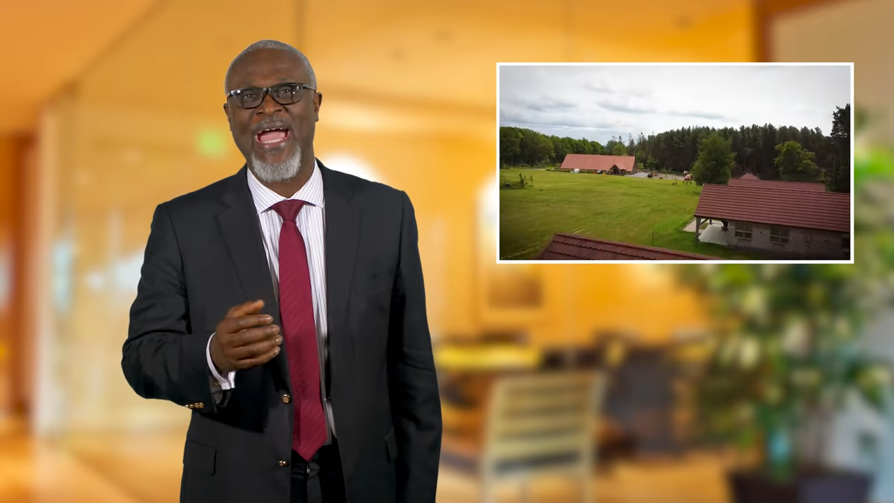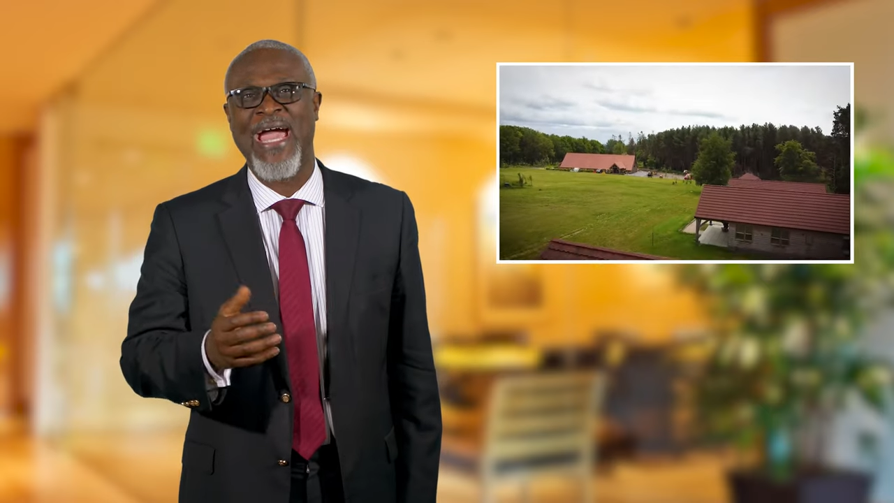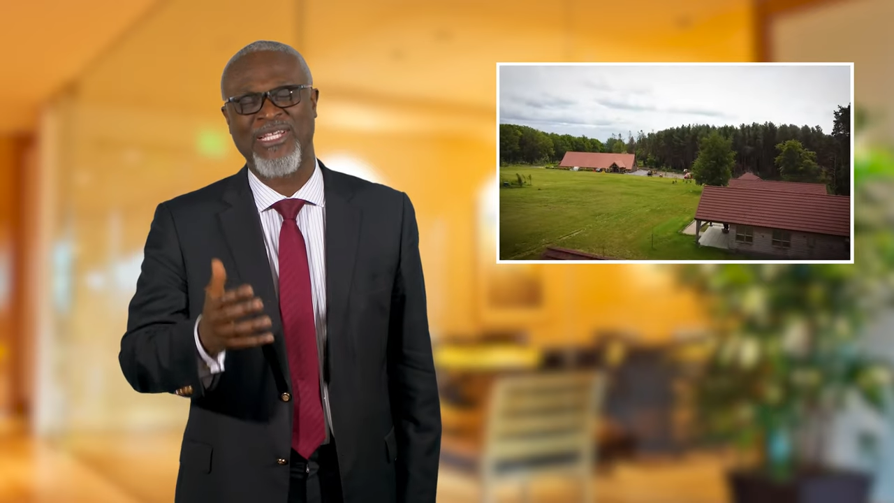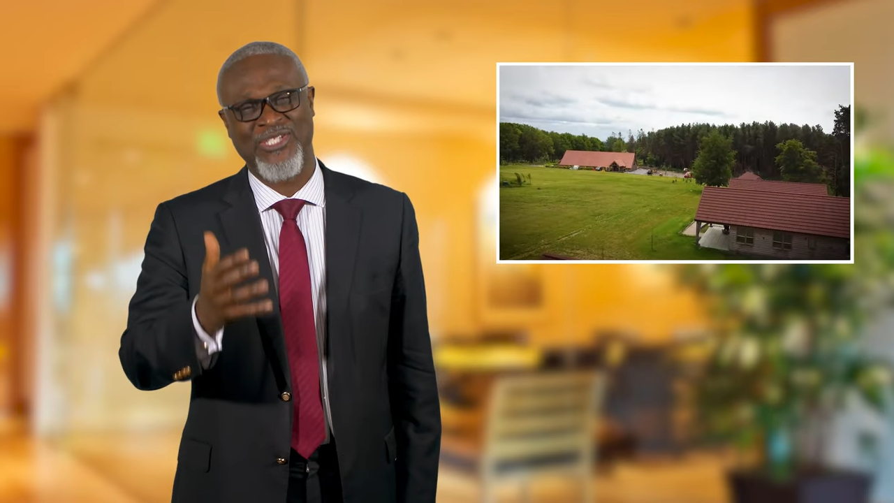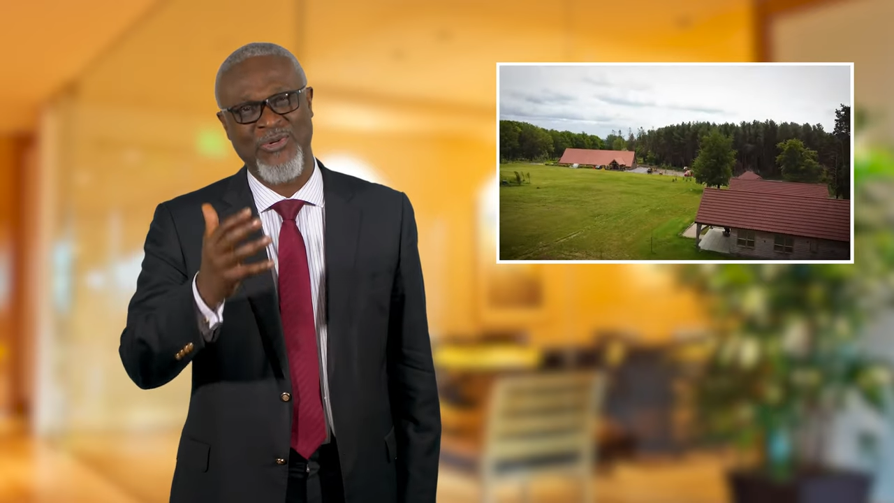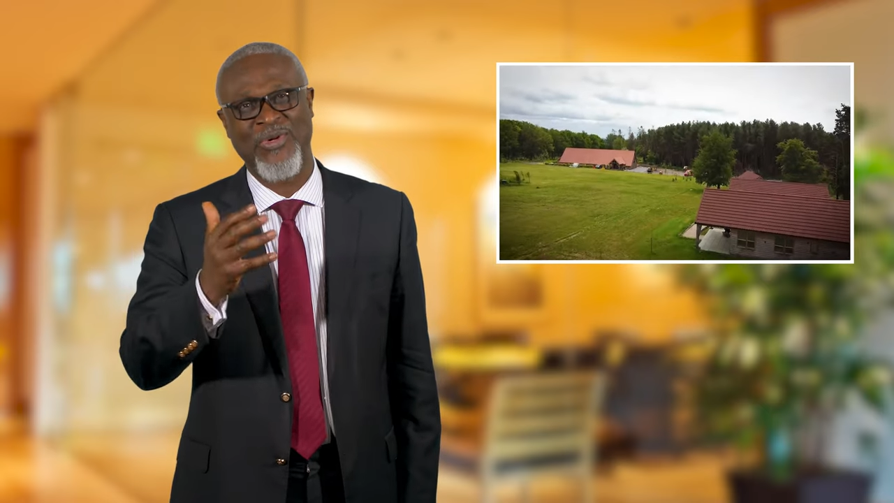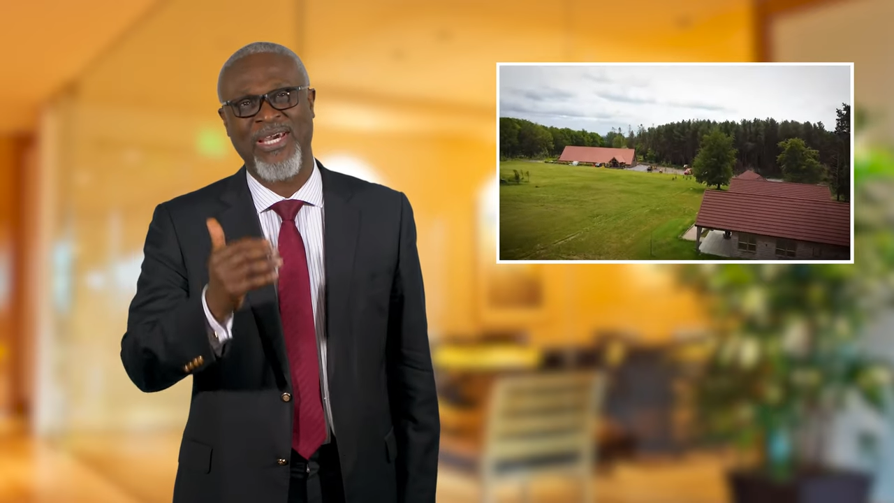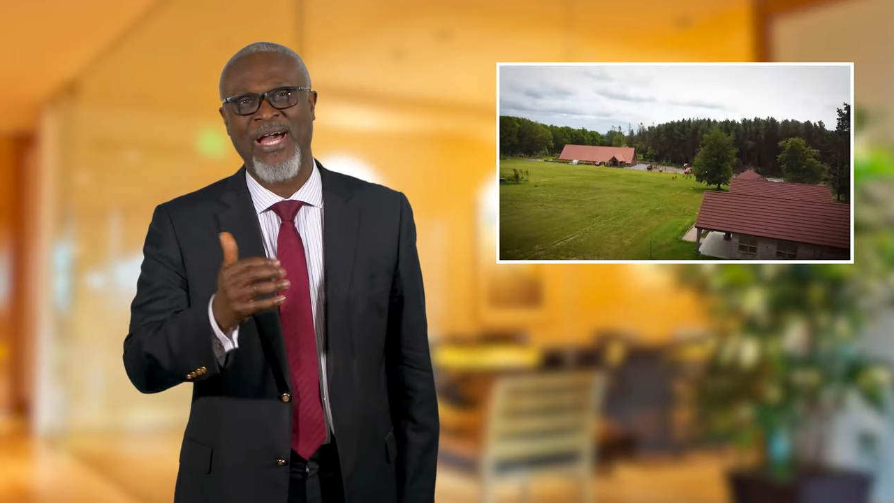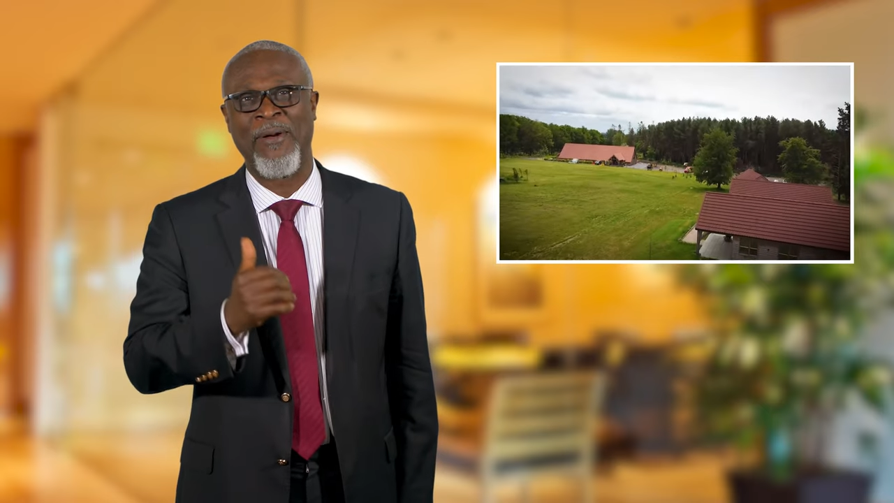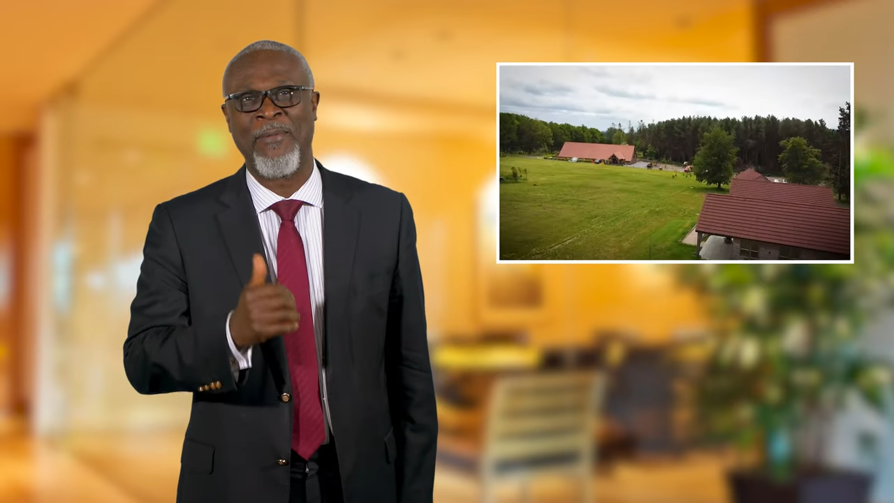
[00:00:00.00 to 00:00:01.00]
as you
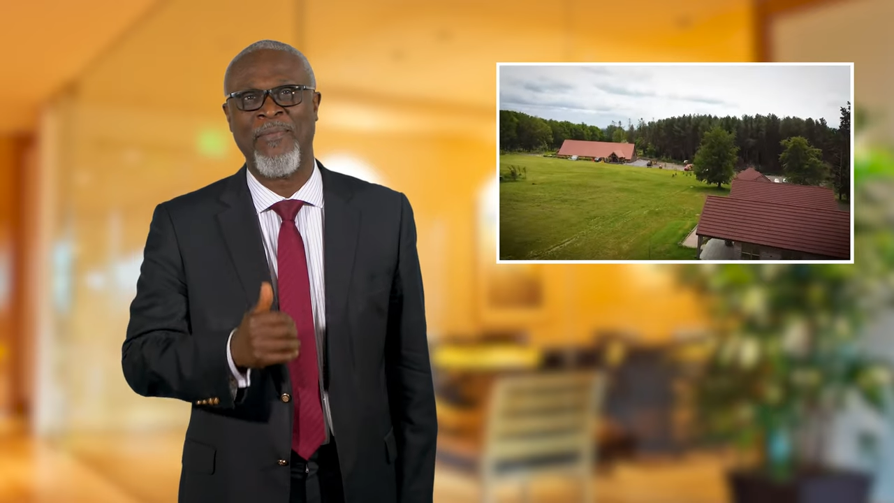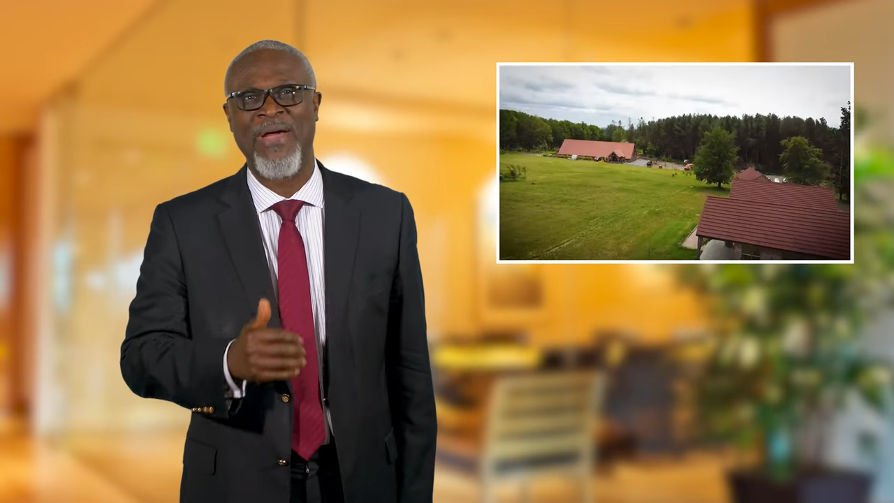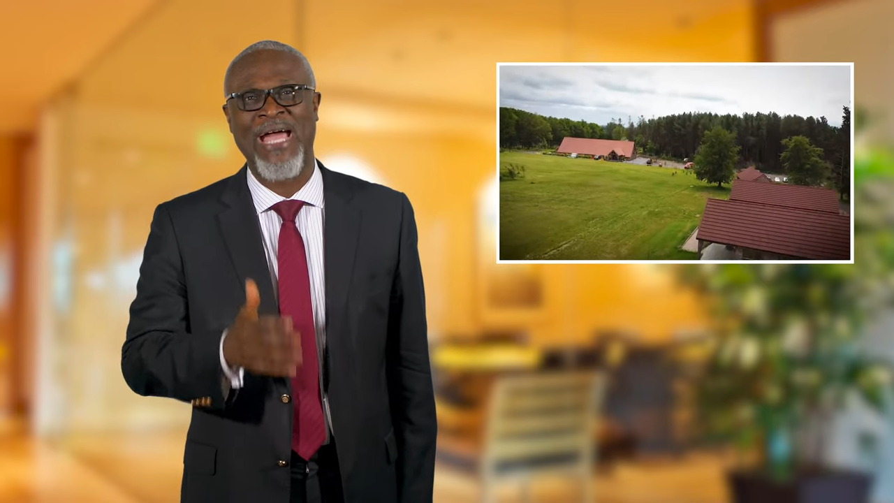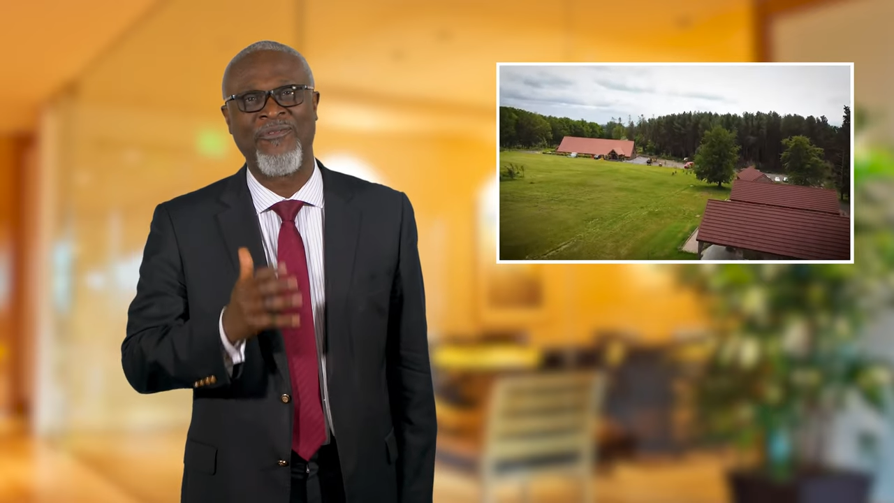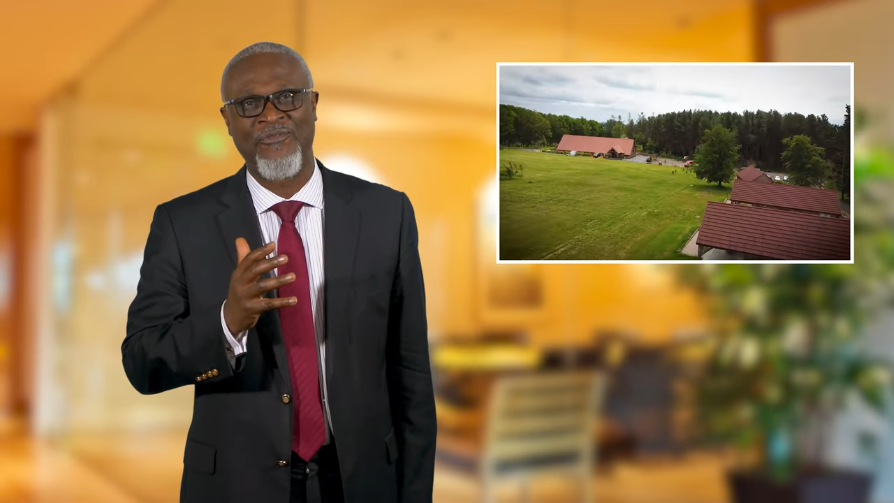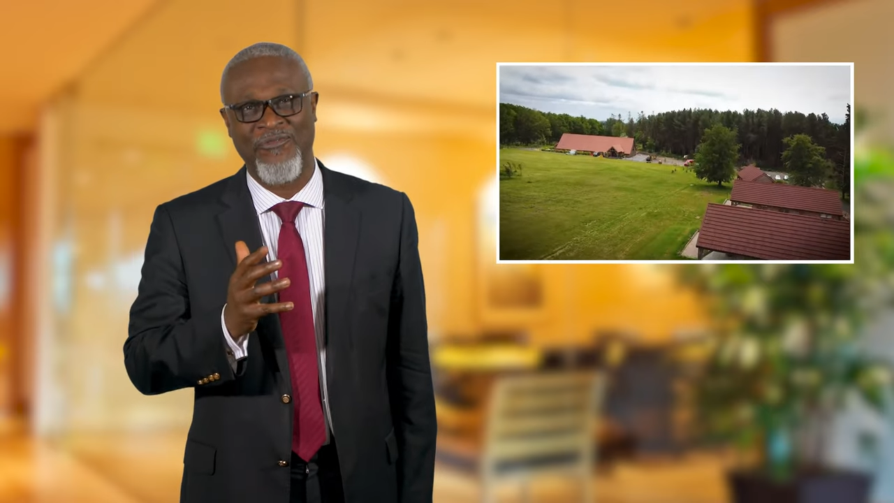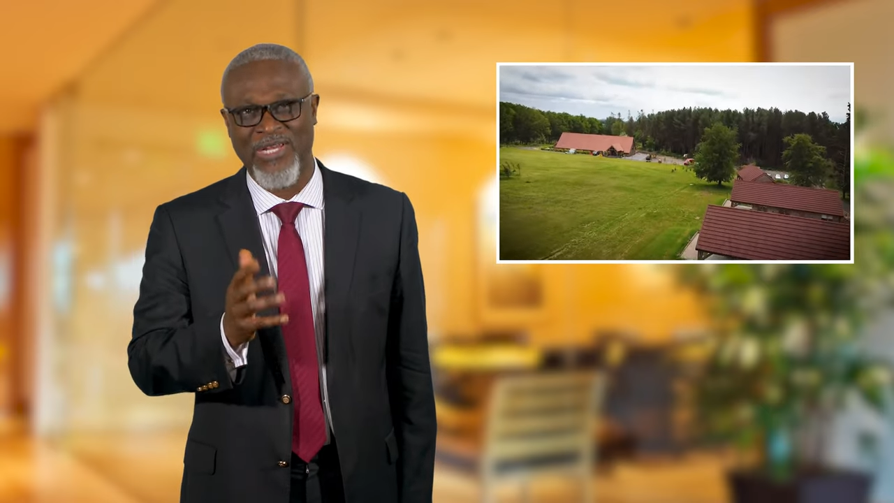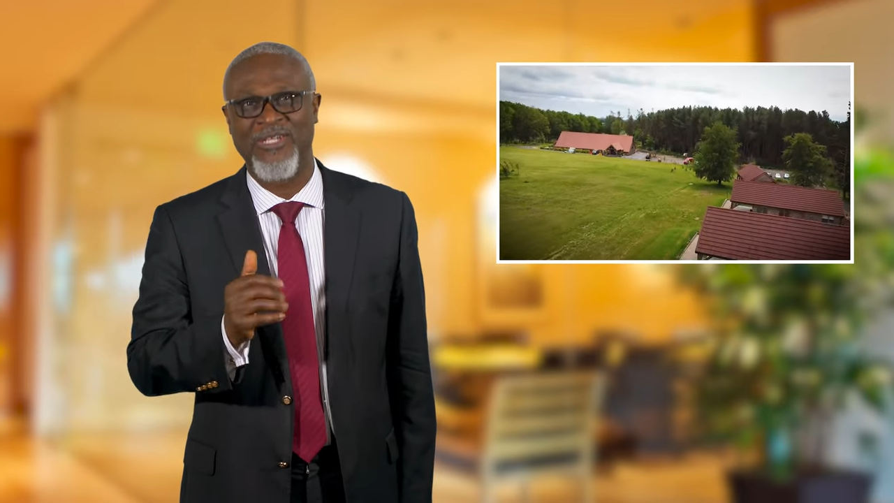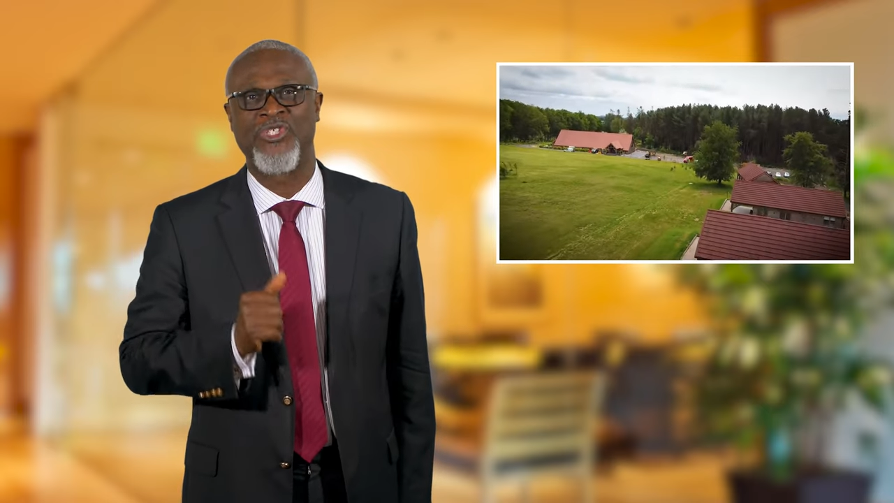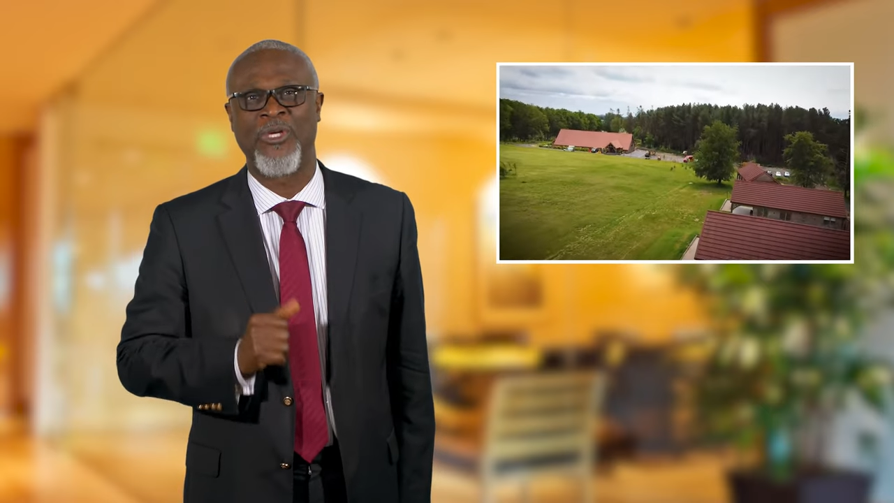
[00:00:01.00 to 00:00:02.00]
come and
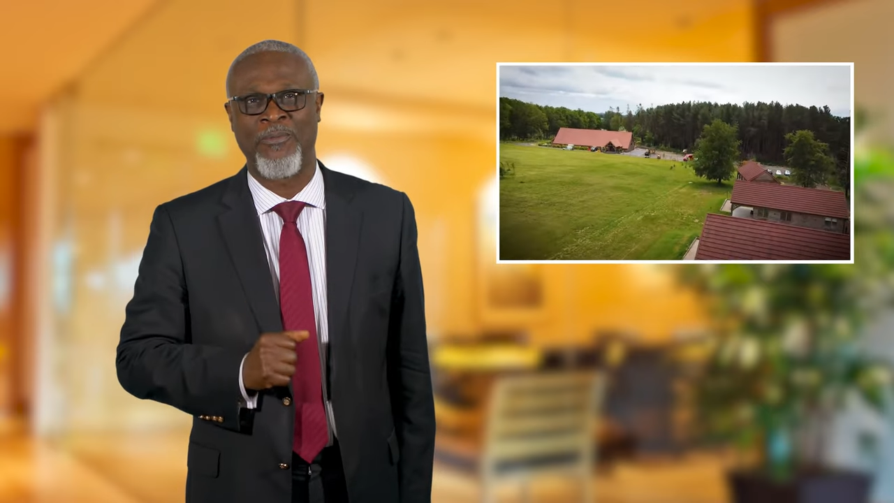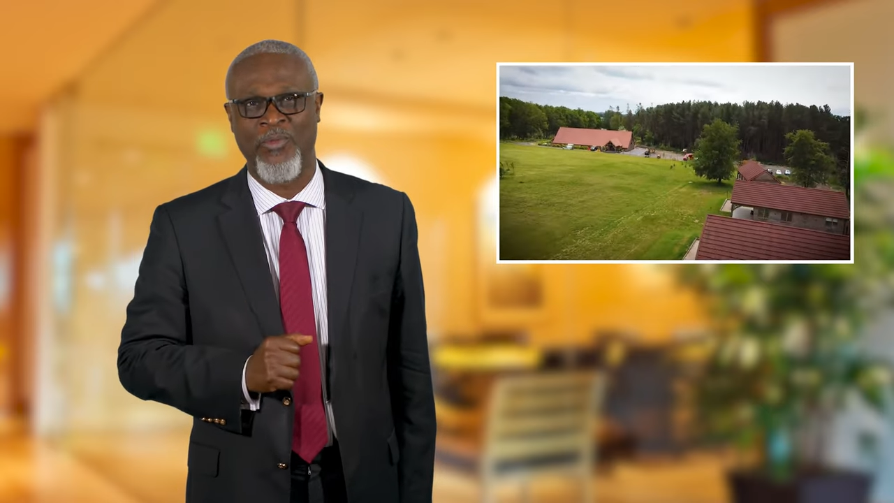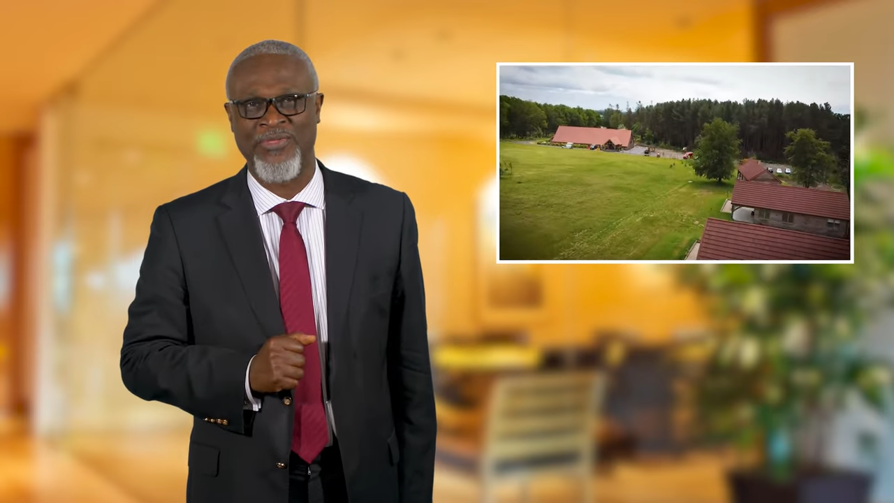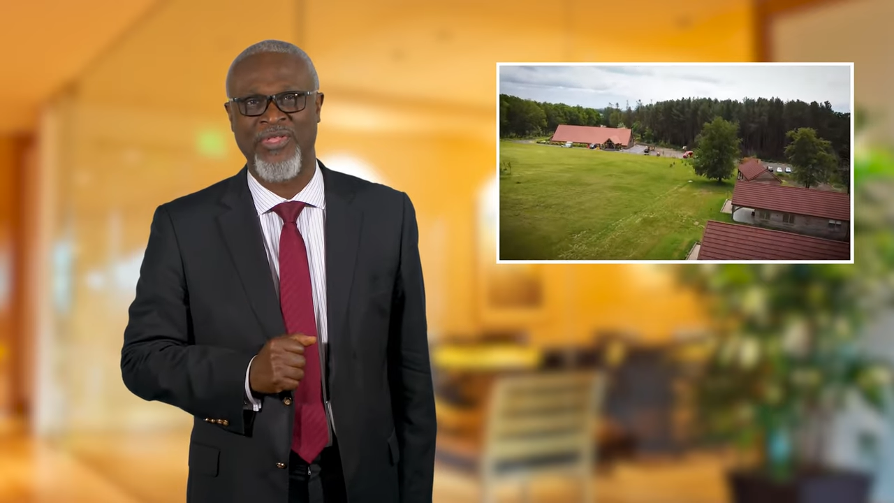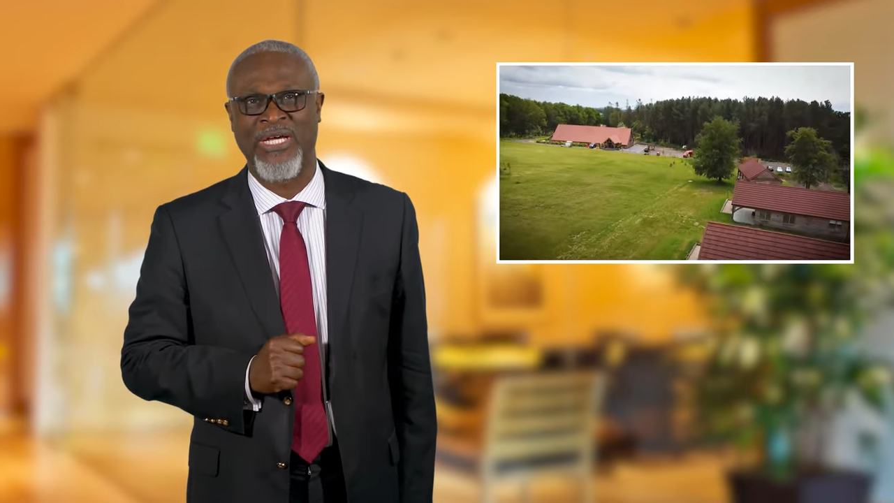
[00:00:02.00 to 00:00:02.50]
fellowship with